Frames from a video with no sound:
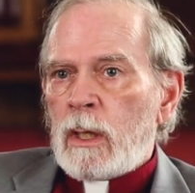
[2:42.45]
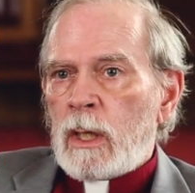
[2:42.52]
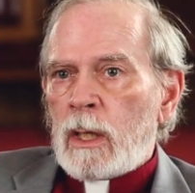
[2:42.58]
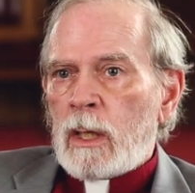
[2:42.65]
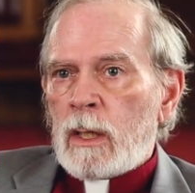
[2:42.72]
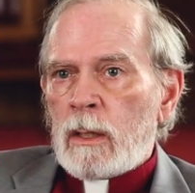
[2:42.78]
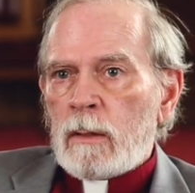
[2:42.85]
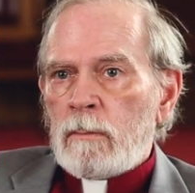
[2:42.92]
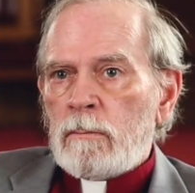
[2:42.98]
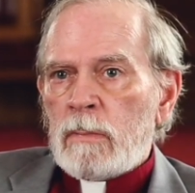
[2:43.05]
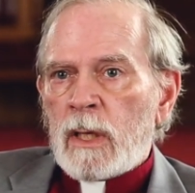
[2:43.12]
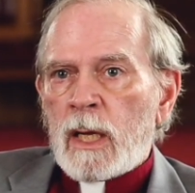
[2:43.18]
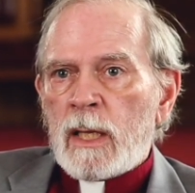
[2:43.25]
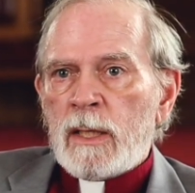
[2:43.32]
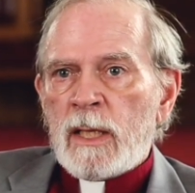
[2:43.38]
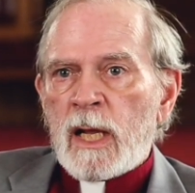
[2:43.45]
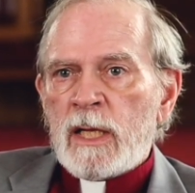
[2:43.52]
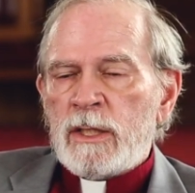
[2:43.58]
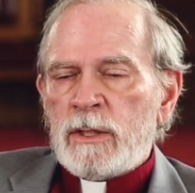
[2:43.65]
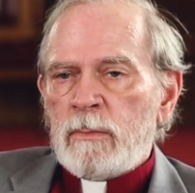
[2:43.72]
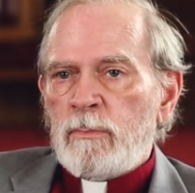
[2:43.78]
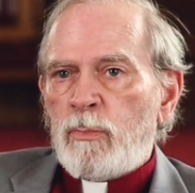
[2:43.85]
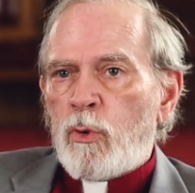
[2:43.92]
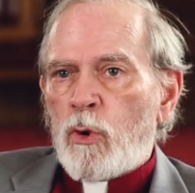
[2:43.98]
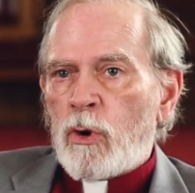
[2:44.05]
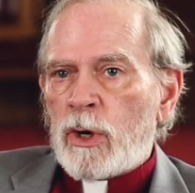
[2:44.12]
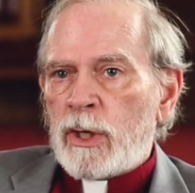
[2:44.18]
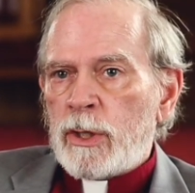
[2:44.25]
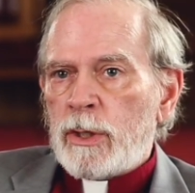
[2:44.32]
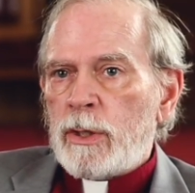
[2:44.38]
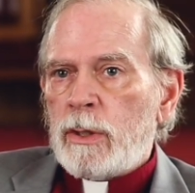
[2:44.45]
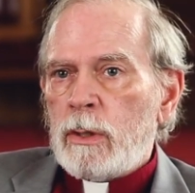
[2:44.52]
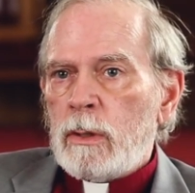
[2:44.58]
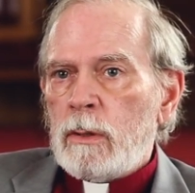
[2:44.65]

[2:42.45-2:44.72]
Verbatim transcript: uh, and that's important.